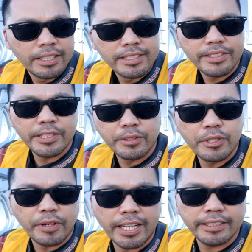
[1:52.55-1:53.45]
Z2
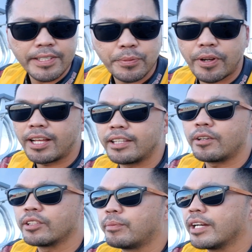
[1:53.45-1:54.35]
track days, we're handling
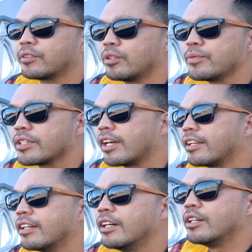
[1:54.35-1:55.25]
all the bike groups,
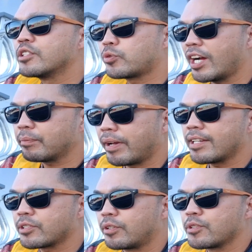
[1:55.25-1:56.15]
and
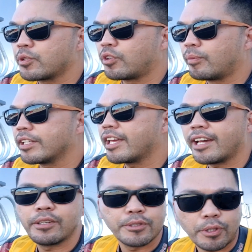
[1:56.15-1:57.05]
Trackmasters, who normally
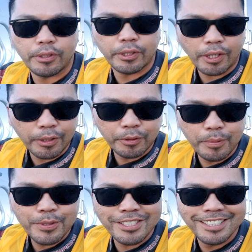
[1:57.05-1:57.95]
handles all the car
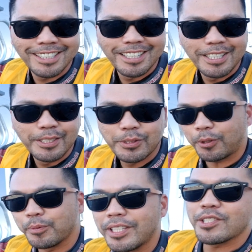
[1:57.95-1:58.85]
groups,
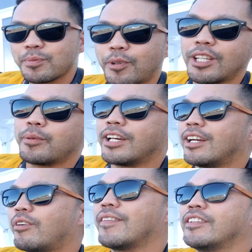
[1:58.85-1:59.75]
told me this morning when I
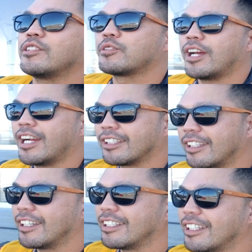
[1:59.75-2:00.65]
arrived at the track that